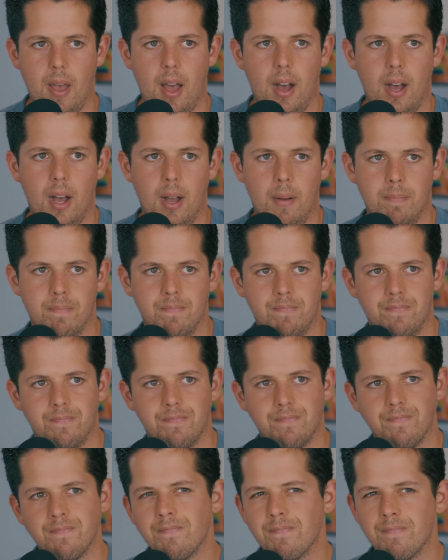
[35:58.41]
Um,
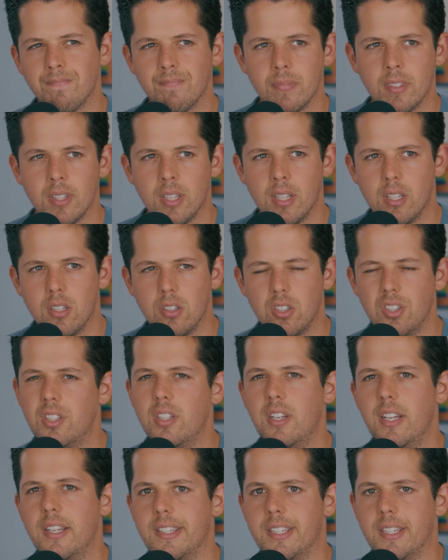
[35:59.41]

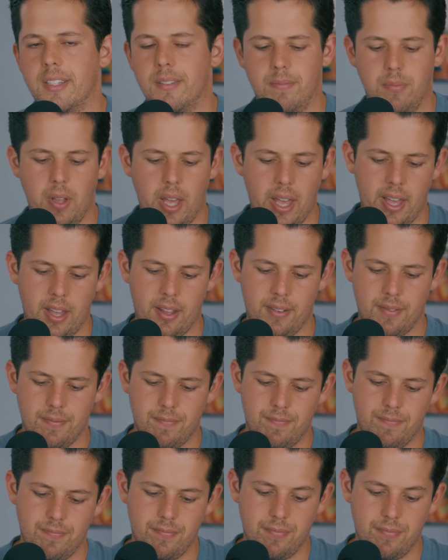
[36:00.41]
just an idea, and